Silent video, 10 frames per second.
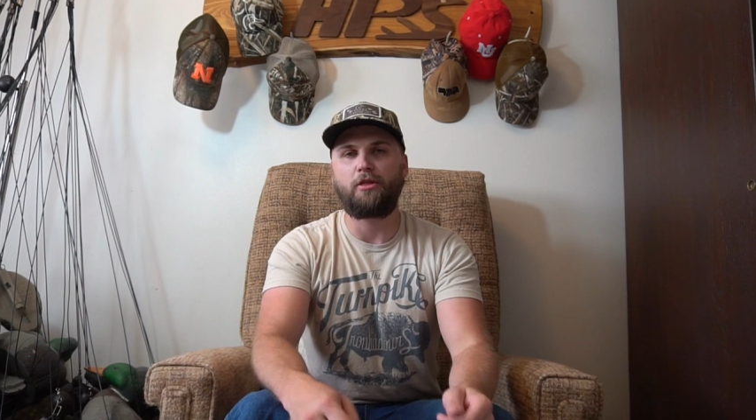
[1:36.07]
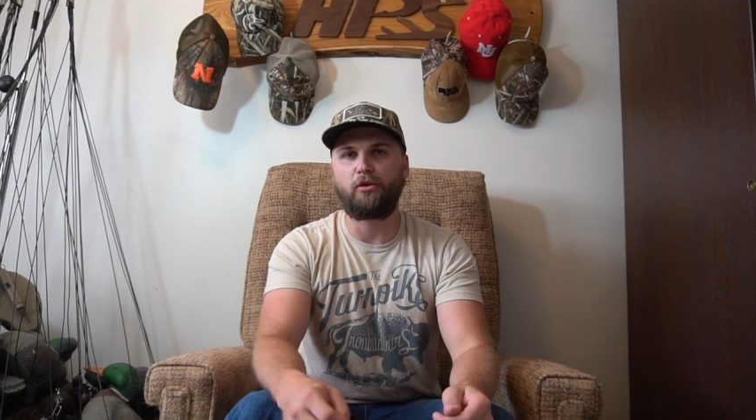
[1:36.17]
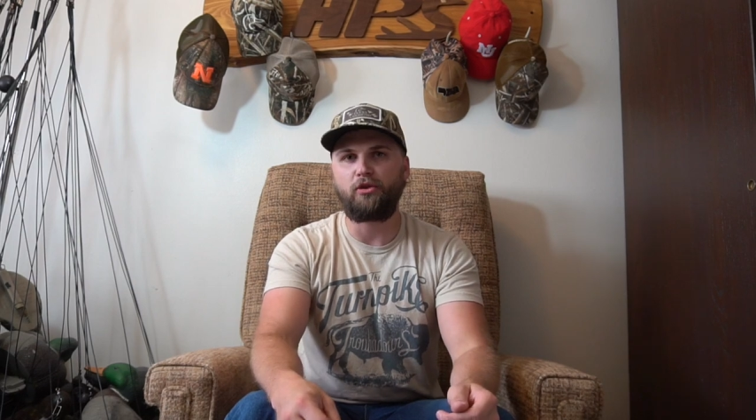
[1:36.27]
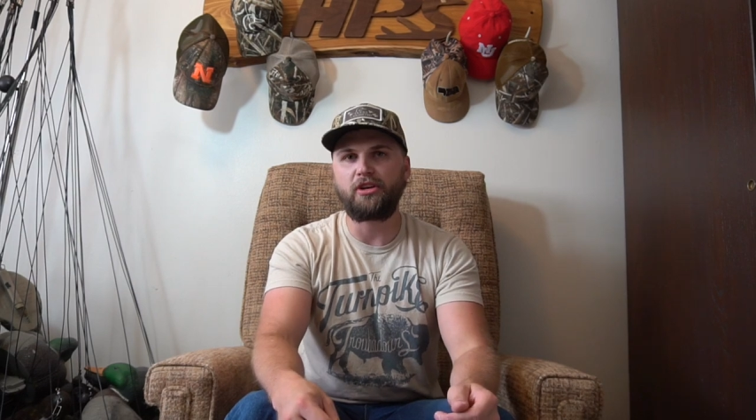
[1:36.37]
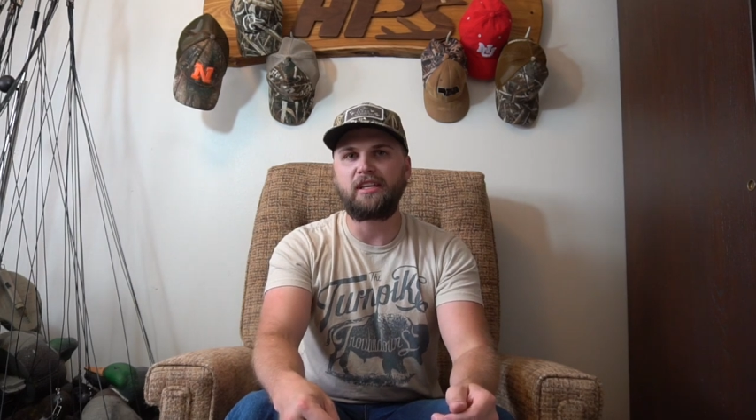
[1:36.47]

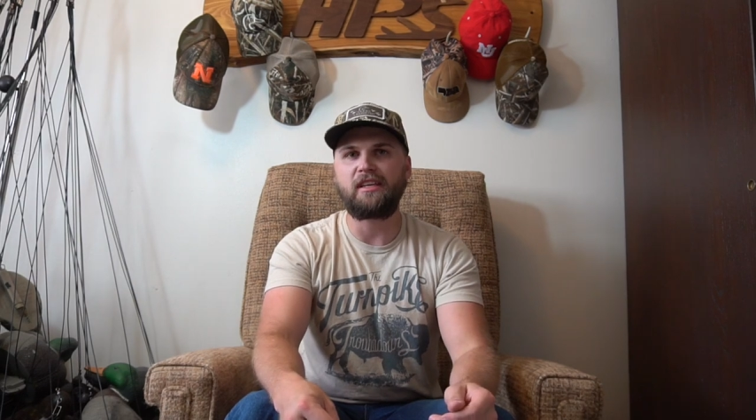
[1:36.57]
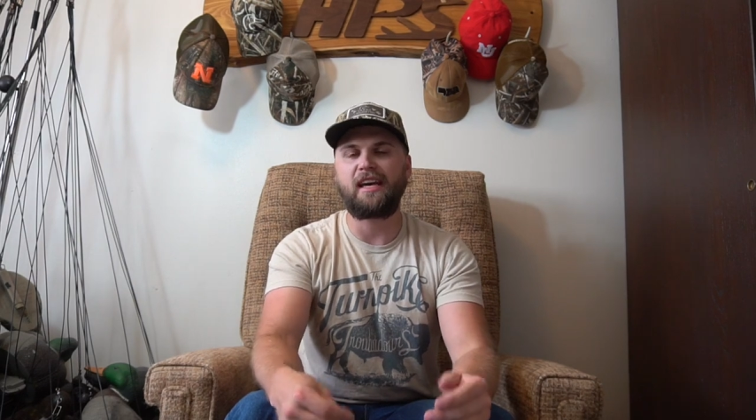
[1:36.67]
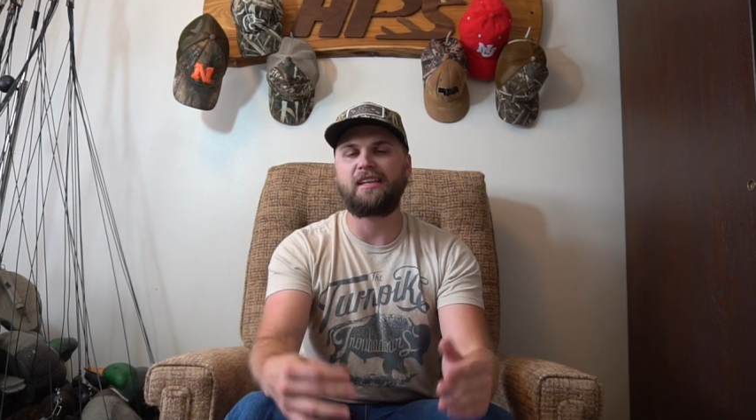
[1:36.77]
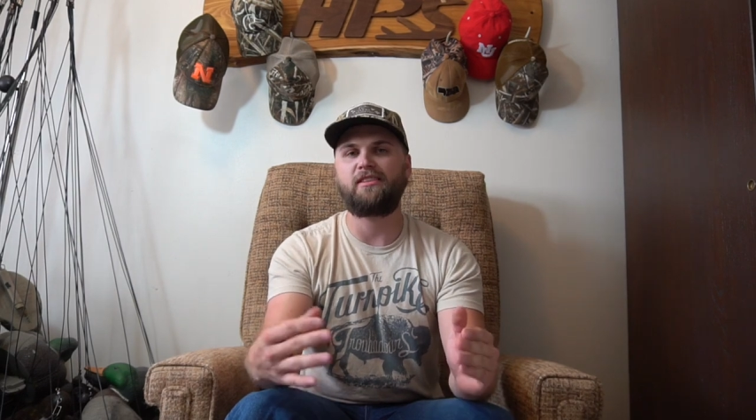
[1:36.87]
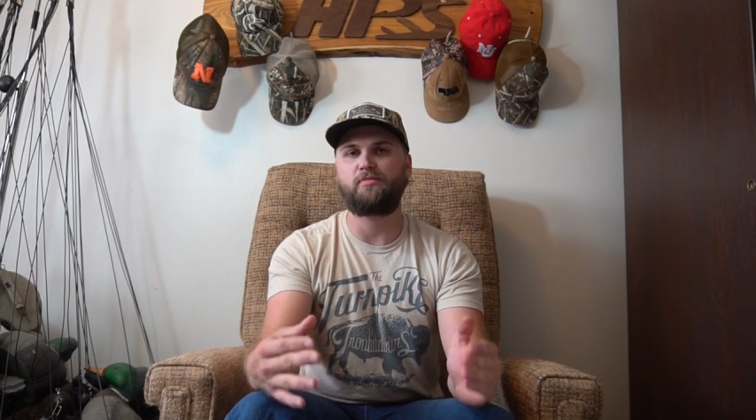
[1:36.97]
they're looking
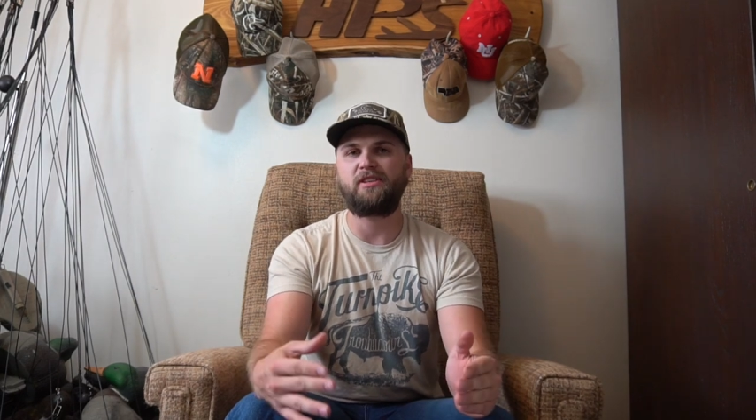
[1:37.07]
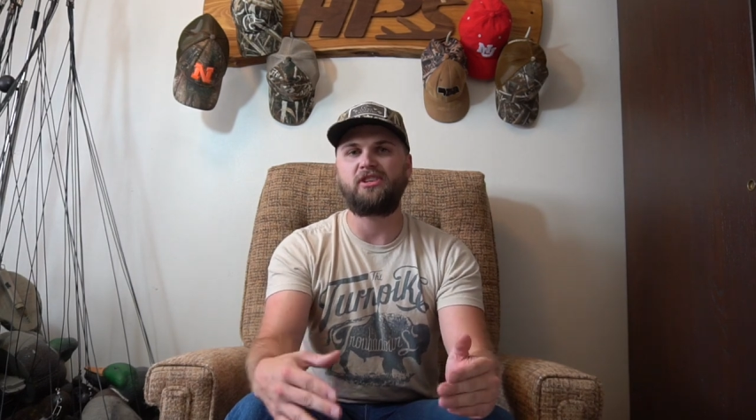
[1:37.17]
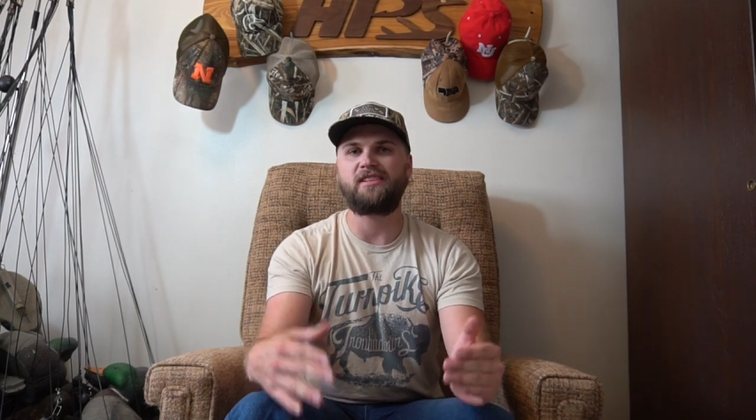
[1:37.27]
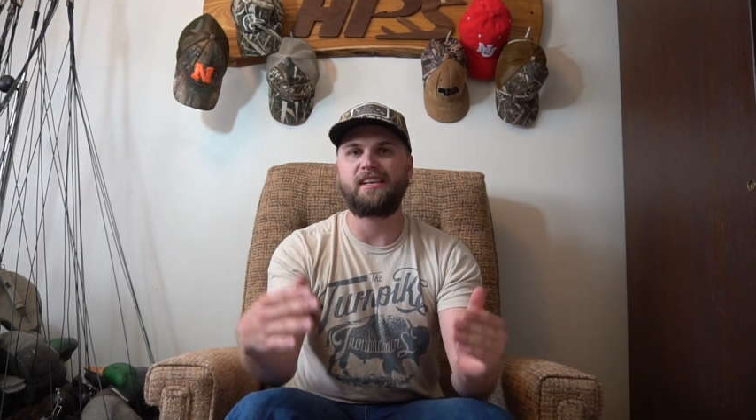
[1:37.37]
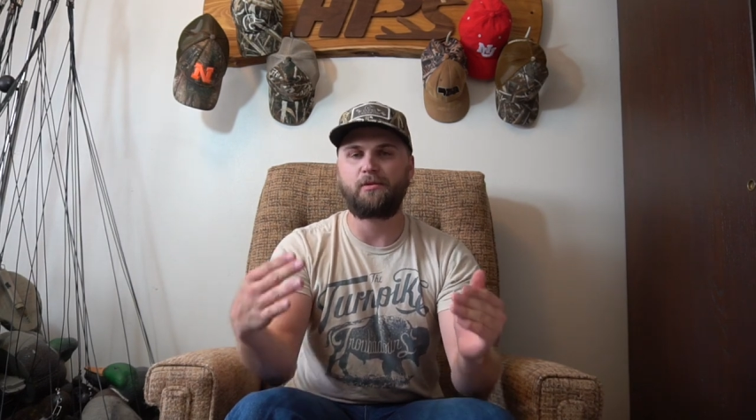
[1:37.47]
at the
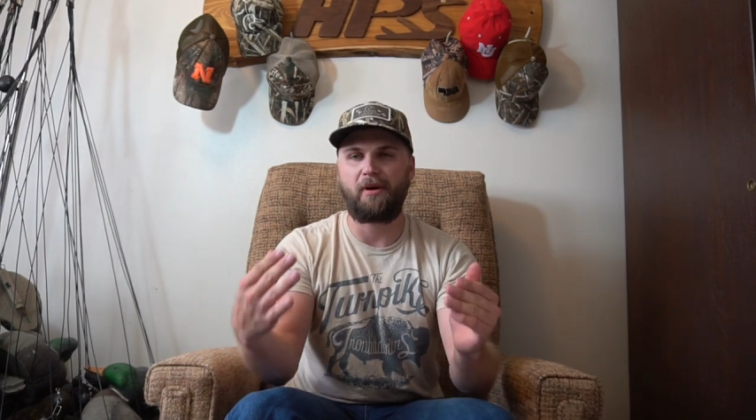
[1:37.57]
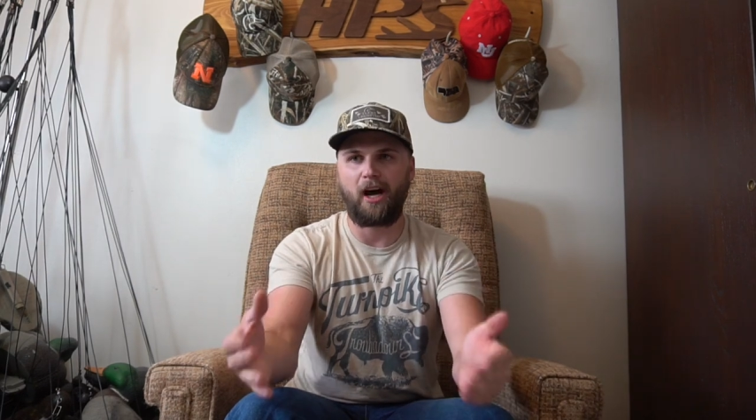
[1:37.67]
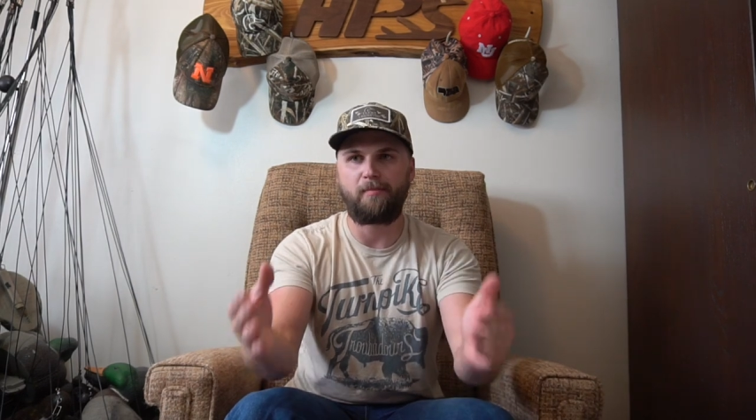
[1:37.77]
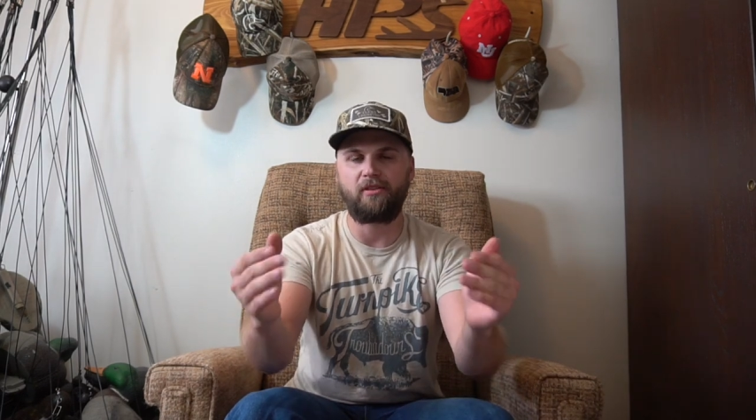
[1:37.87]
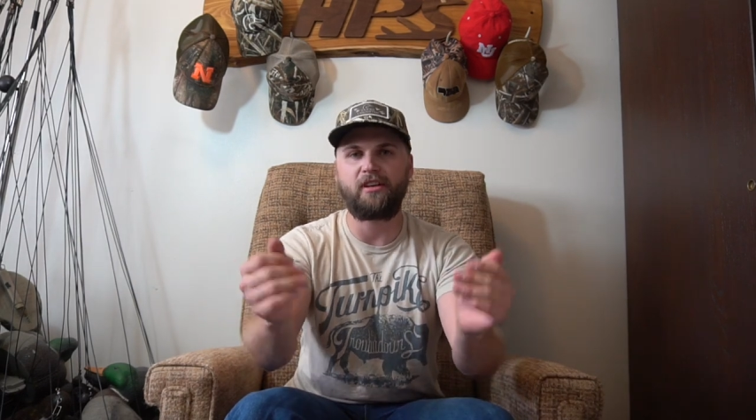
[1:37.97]
species as a
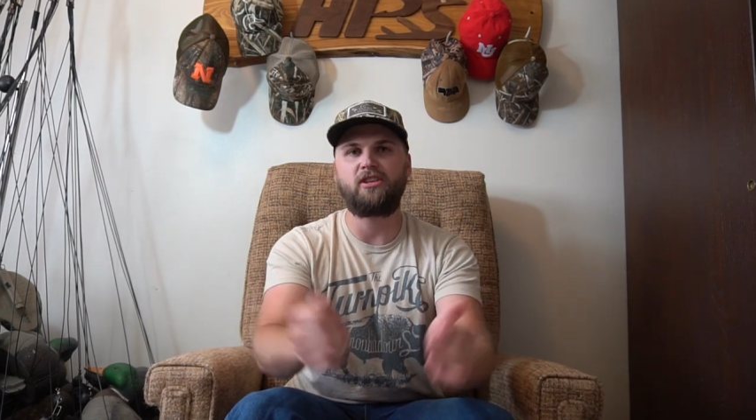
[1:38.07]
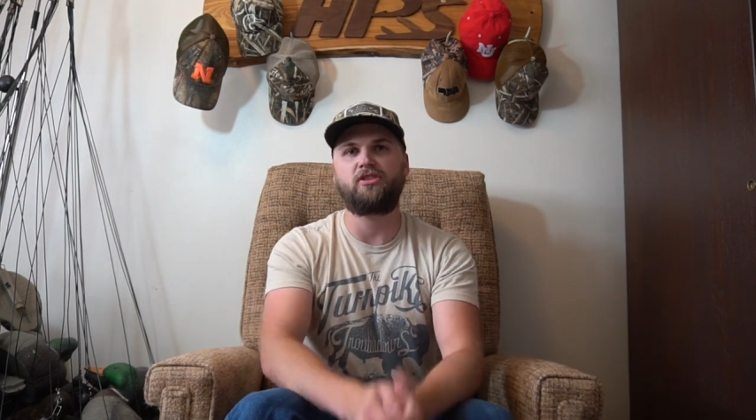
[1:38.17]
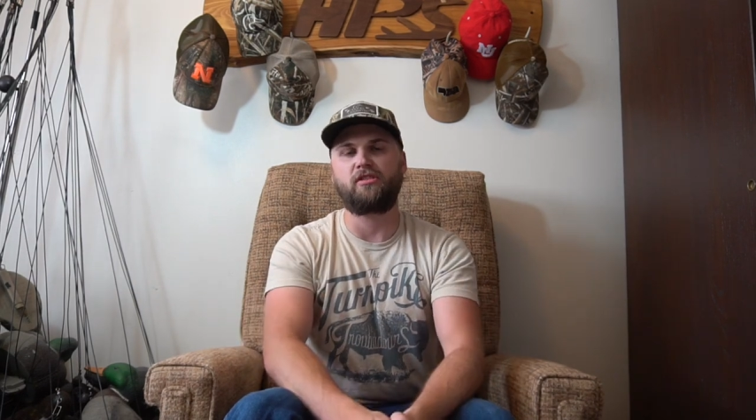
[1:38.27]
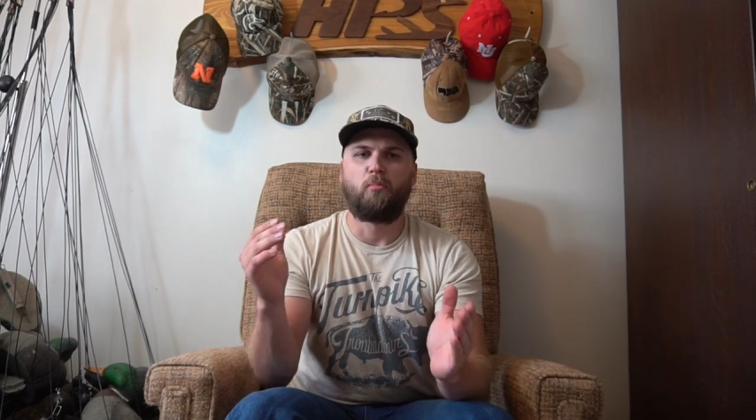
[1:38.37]
population.